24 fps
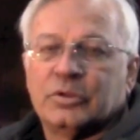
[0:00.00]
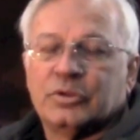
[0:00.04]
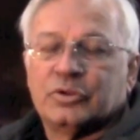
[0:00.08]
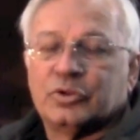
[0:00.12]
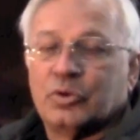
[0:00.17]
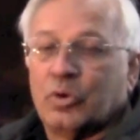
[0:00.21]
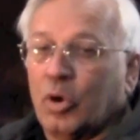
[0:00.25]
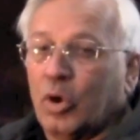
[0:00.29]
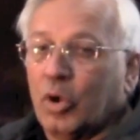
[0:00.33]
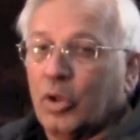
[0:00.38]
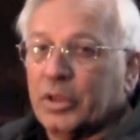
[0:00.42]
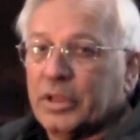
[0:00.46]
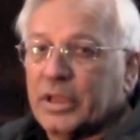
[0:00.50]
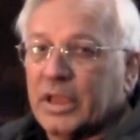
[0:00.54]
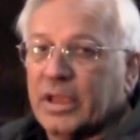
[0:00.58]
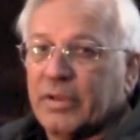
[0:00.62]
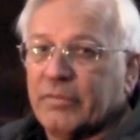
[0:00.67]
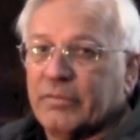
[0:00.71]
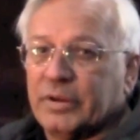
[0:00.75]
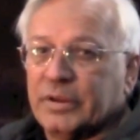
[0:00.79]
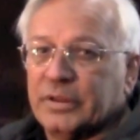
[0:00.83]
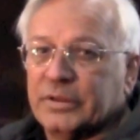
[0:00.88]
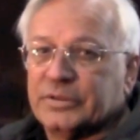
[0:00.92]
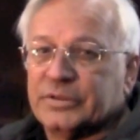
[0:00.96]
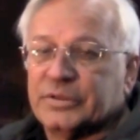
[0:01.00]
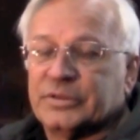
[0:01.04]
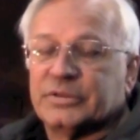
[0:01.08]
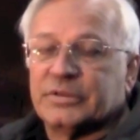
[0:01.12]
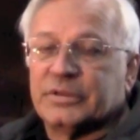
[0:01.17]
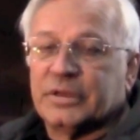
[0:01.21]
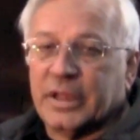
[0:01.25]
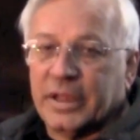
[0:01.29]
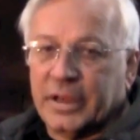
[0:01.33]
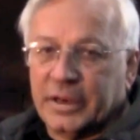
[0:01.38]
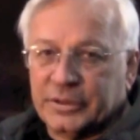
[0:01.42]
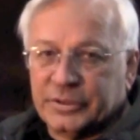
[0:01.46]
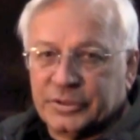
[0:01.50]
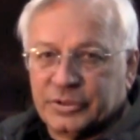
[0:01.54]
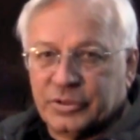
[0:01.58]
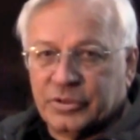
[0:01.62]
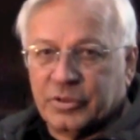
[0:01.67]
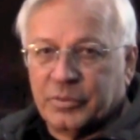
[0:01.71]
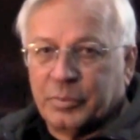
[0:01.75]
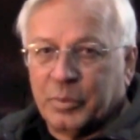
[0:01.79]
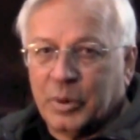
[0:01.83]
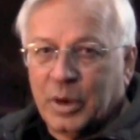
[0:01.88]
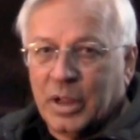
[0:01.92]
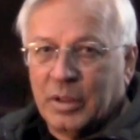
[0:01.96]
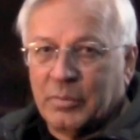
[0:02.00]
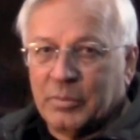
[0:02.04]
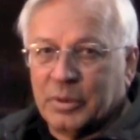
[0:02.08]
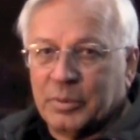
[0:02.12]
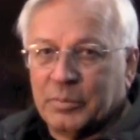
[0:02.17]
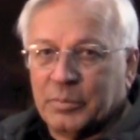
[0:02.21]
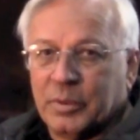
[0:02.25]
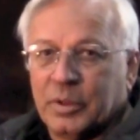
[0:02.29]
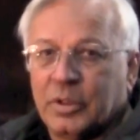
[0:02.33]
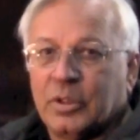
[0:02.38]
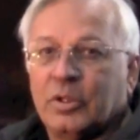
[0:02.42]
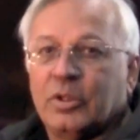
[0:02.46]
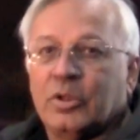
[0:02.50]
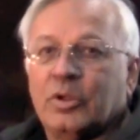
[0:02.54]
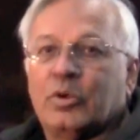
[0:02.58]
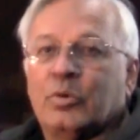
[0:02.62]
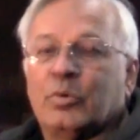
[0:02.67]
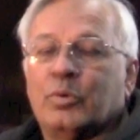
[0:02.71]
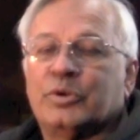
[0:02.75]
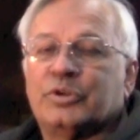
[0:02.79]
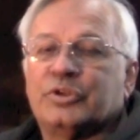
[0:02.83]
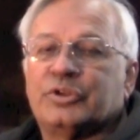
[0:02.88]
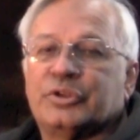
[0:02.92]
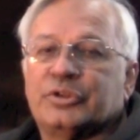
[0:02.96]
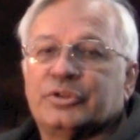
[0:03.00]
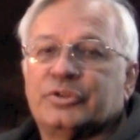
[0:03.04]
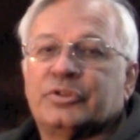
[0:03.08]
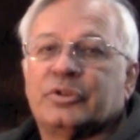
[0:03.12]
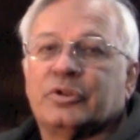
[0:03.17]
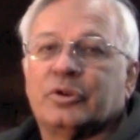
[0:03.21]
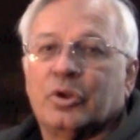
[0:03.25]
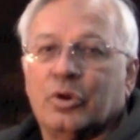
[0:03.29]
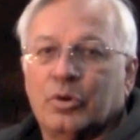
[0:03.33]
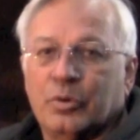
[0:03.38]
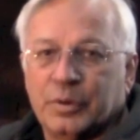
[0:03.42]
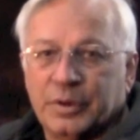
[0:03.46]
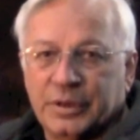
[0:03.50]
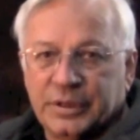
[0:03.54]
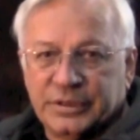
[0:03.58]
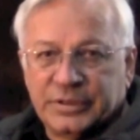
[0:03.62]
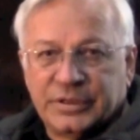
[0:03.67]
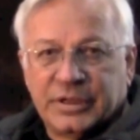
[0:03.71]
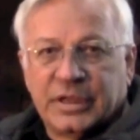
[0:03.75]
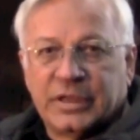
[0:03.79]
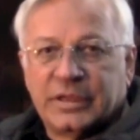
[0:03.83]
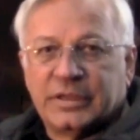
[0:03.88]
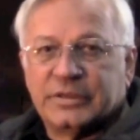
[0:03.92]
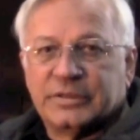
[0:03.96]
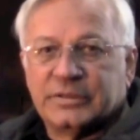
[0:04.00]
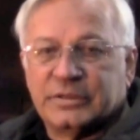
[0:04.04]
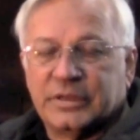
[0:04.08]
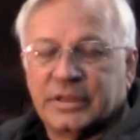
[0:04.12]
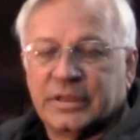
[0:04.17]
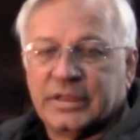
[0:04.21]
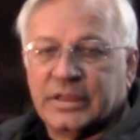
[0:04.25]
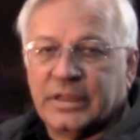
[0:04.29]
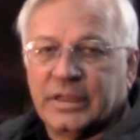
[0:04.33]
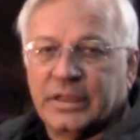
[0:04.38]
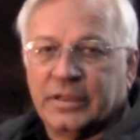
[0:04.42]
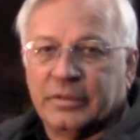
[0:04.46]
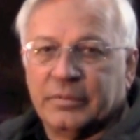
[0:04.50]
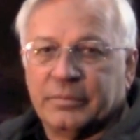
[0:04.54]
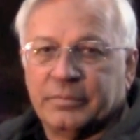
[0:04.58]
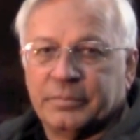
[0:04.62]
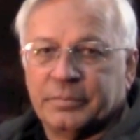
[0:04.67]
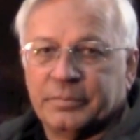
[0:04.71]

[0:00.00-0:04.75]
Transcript: So all the evidence has led us to the problem, which is the lower intake is leaking.